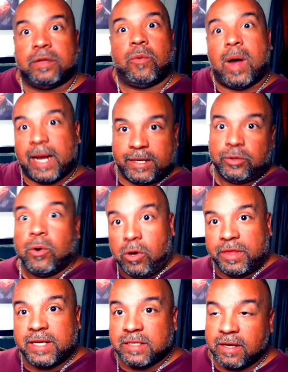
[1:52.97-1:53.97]
while I do
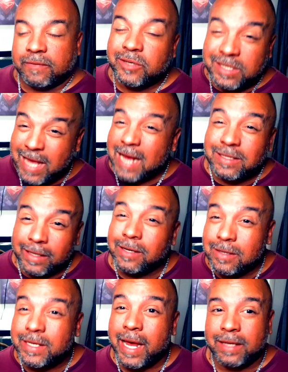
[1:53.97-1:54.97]
all this stuff, which is actually
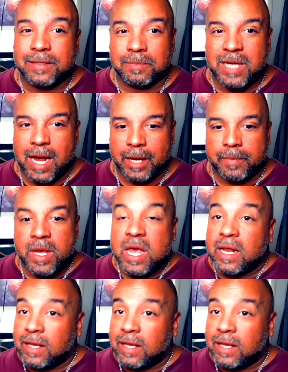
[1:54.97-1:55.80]
going to take some time.